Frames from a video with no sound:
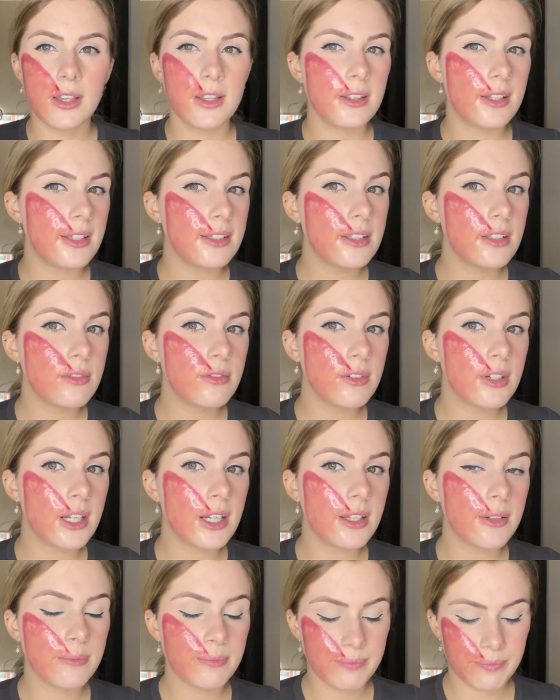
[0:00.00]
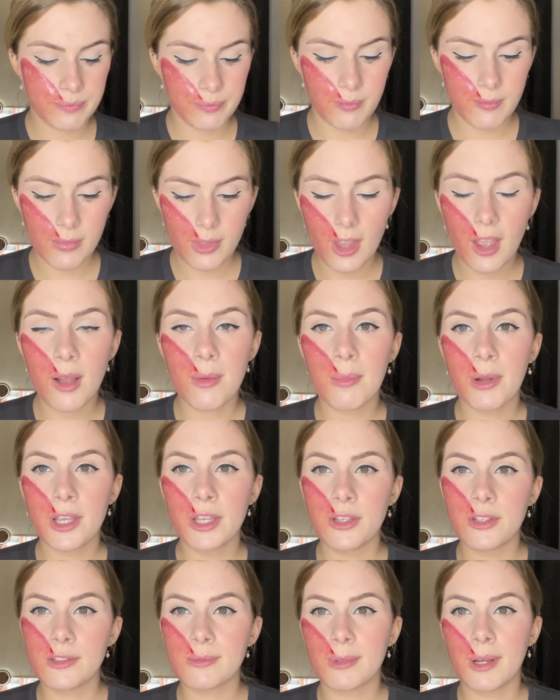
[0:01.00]
This is really, I might
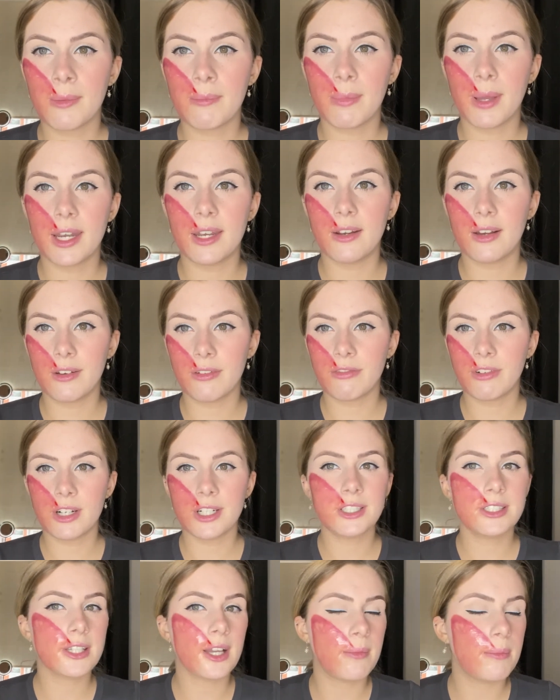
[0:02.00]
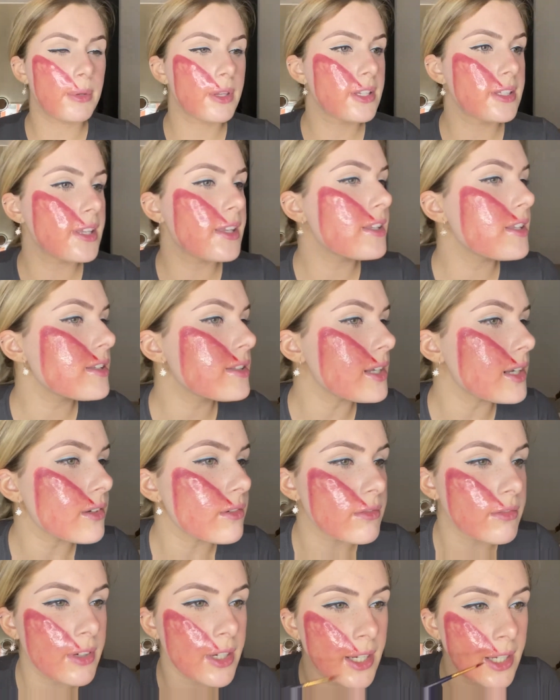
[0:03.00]
use my Ben Nye Fresh Scab because this is like
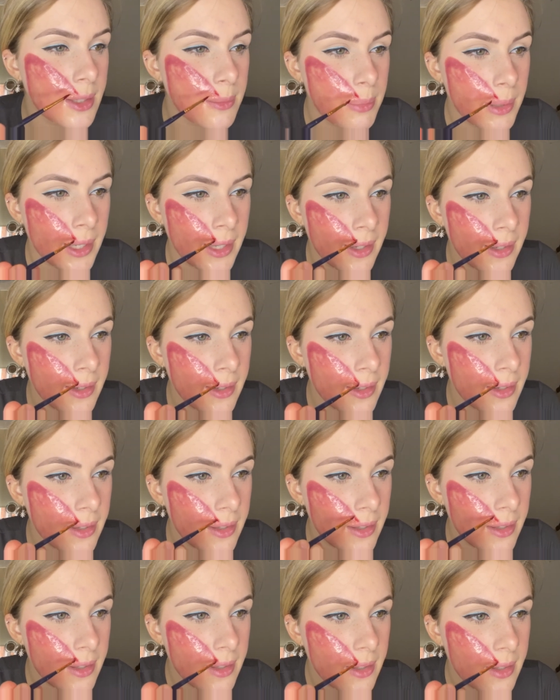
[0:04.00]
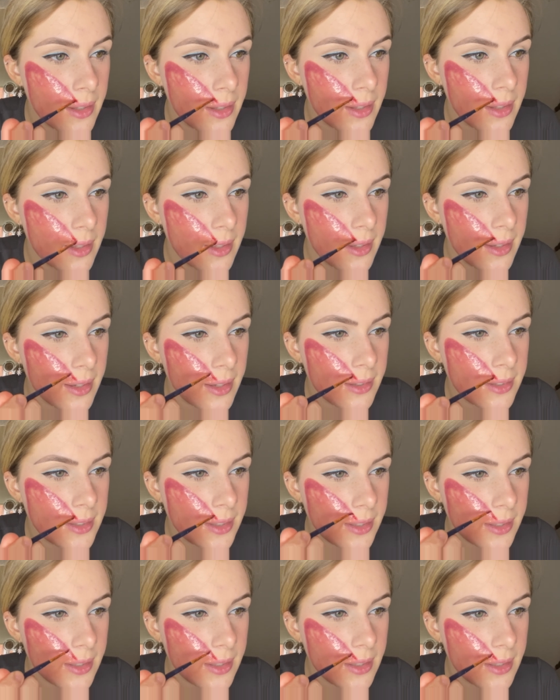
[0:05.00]
really pink. It's
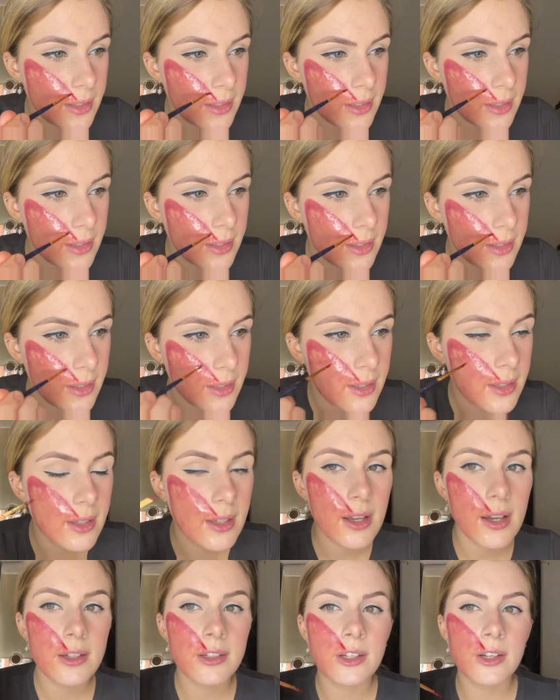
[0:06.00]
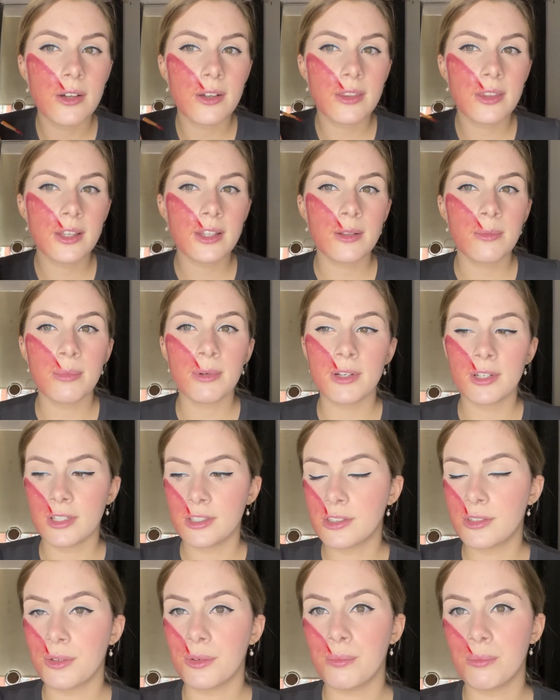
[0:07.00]
like, I don't know, I think the blood is
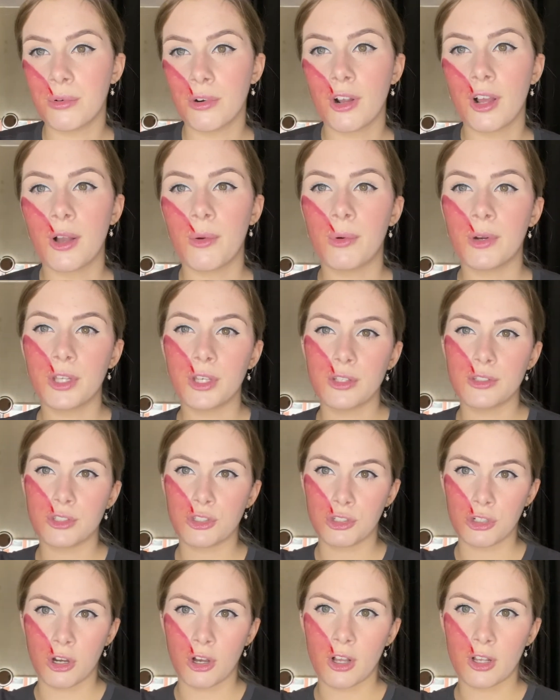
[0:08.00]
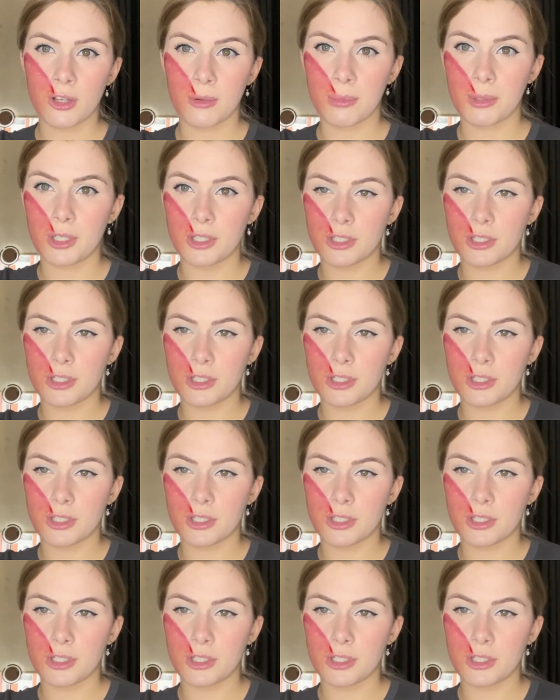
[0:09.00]
too bright. I want to use a darker blood.